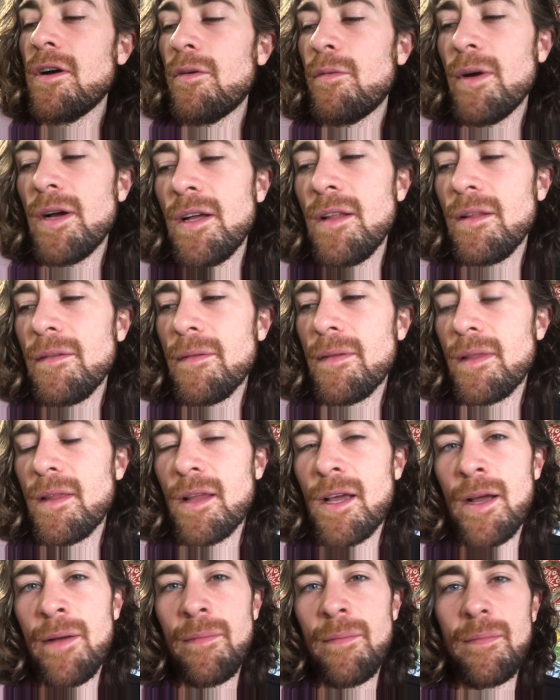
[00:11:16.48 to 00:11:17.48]
well,
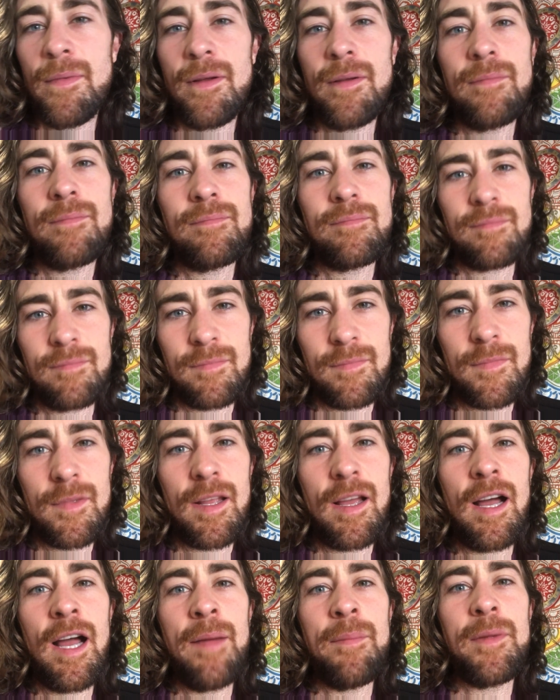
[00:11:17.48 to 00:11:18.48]

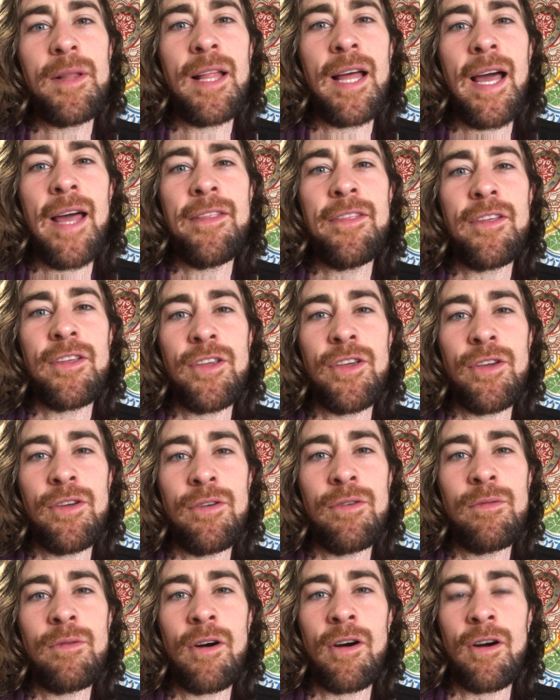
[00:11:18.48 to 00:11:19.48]
I'm glad that
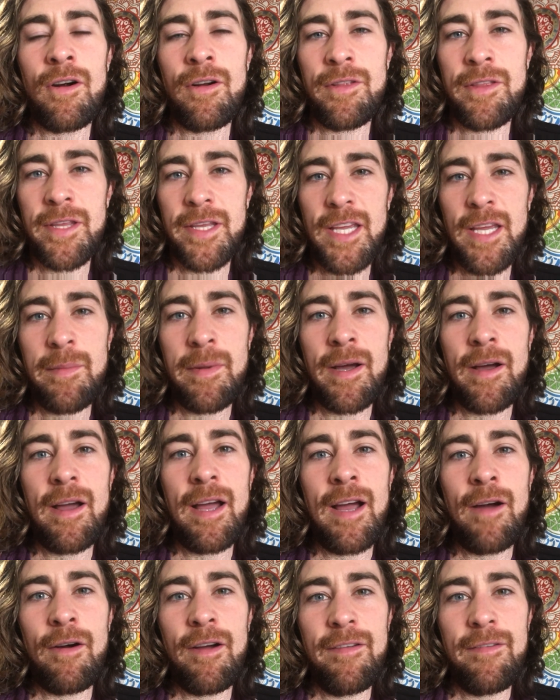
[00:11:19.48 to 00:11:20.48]
you are thinking about
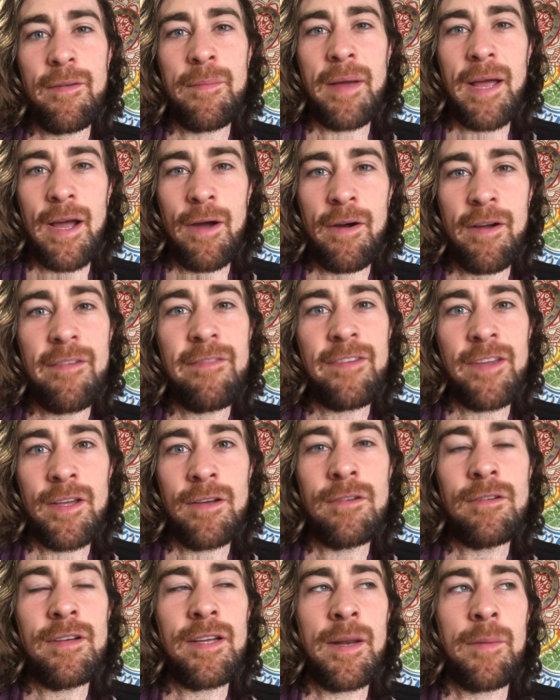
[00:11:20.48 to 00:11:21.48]
how I
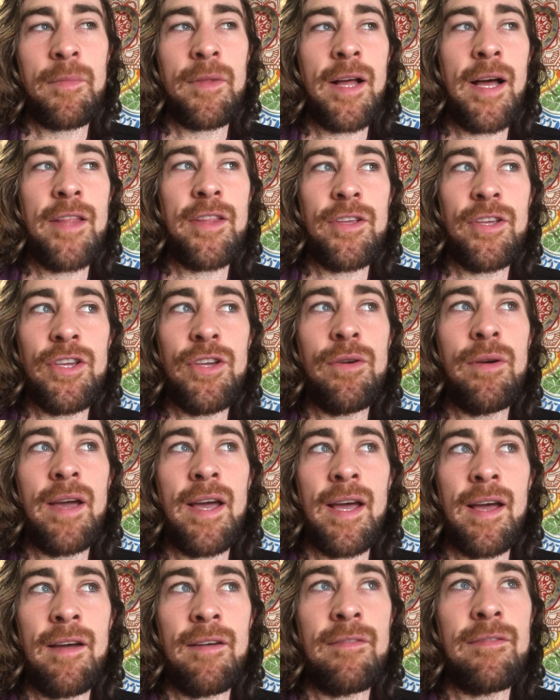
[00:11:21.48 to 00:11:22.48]
feel, and I'm glad that you
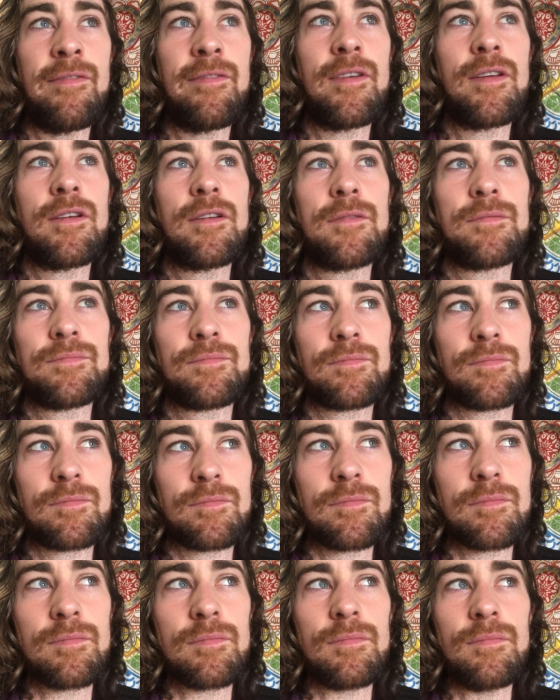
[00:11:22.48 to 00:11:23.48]
have
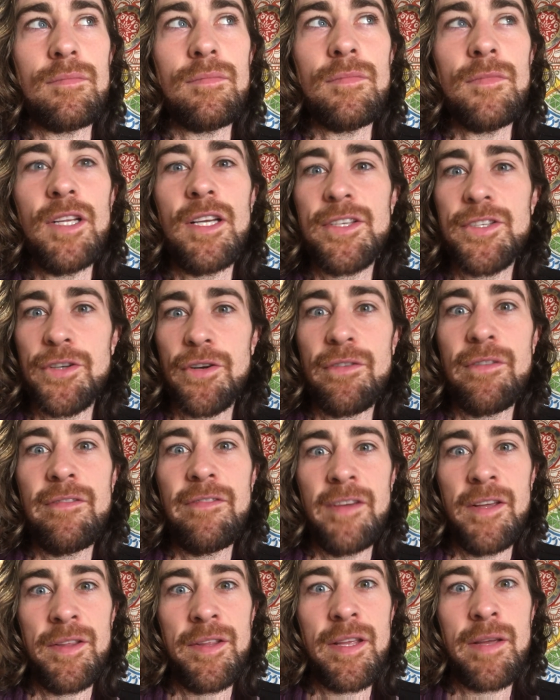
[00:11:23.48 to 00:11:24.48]
a certain
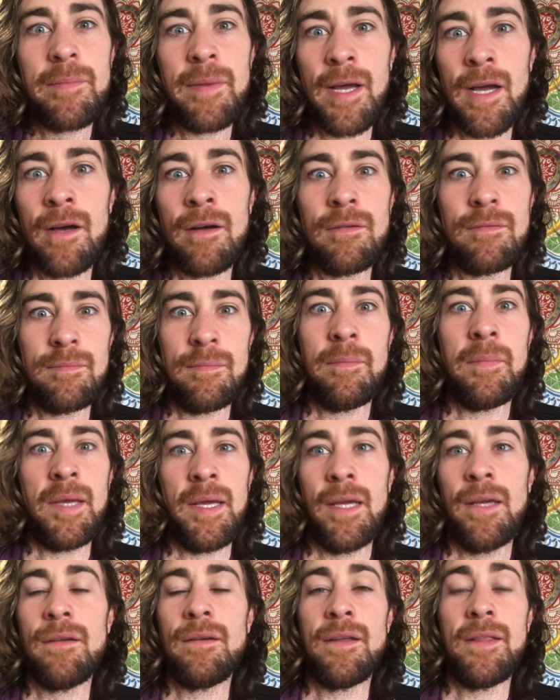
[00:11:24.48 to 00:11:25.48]
feeling about
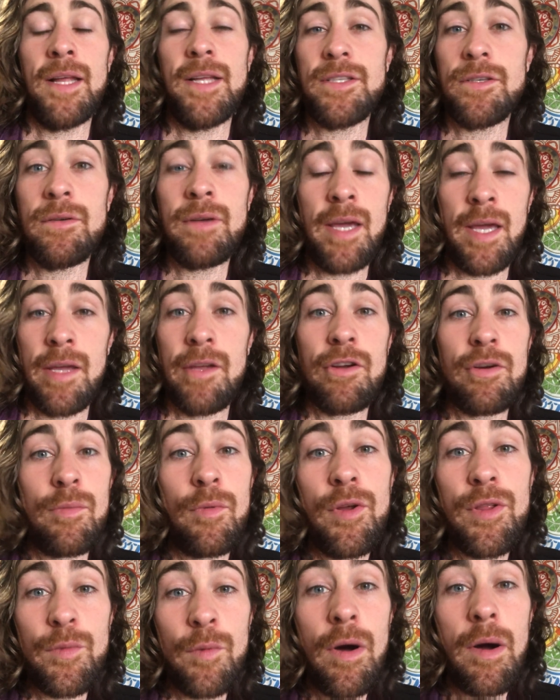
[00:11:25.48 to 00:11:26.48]
me, and that's okay. You're
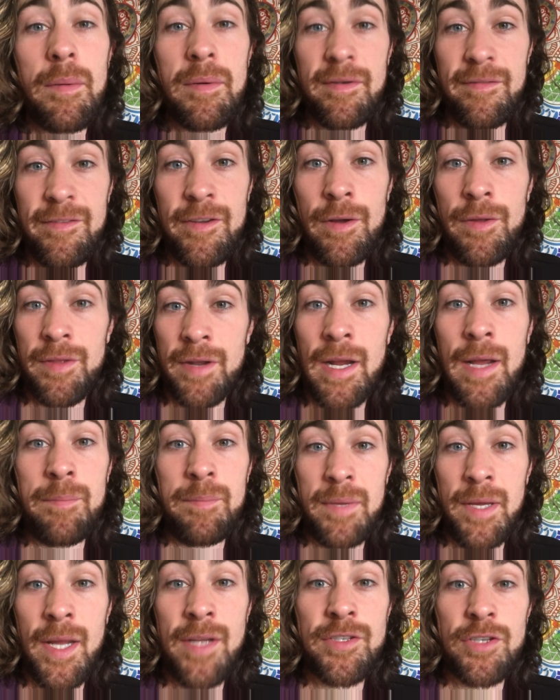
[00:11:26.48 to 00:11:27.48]
more than welcome to feel that I'm
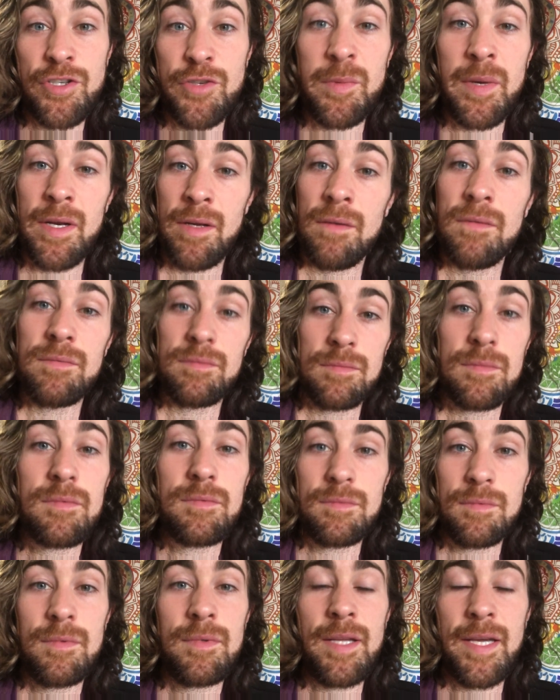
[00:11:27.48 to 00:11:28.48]
being judgmental.
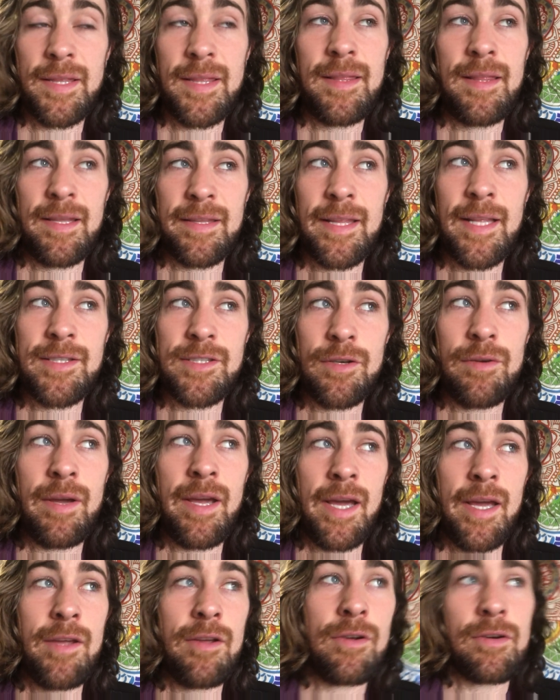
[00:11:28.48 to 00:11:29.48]
Like that's
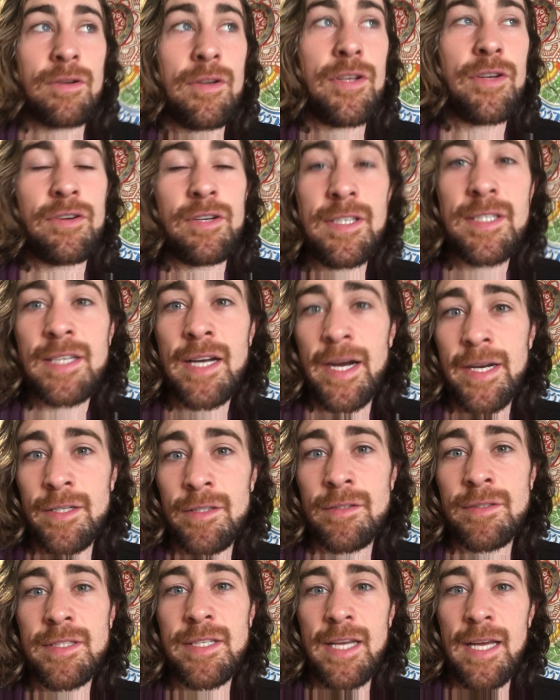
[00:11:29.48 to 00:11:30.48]
okay. You're
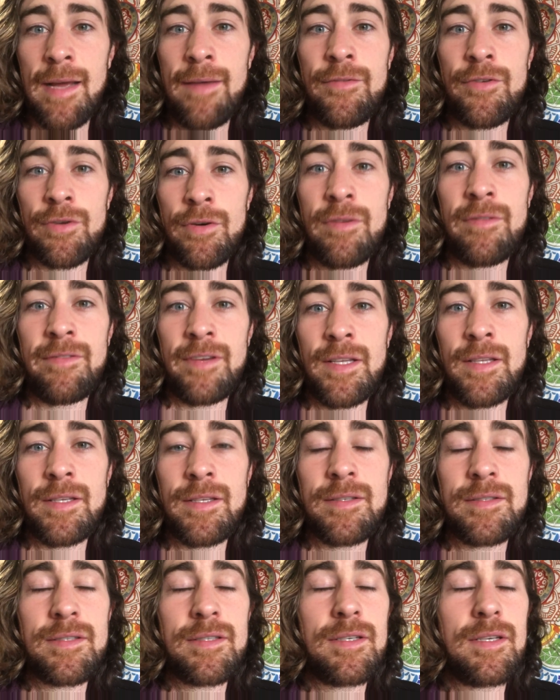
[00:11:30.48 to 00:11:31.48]
entitled to have your own
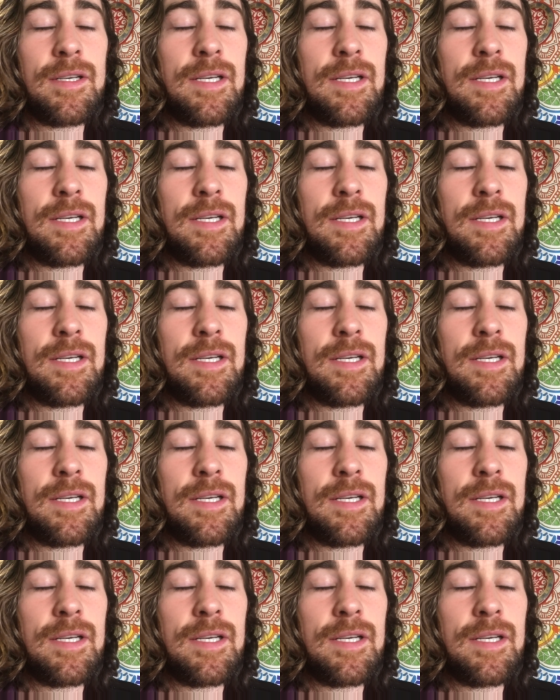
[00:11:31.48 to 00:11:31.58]
feelings.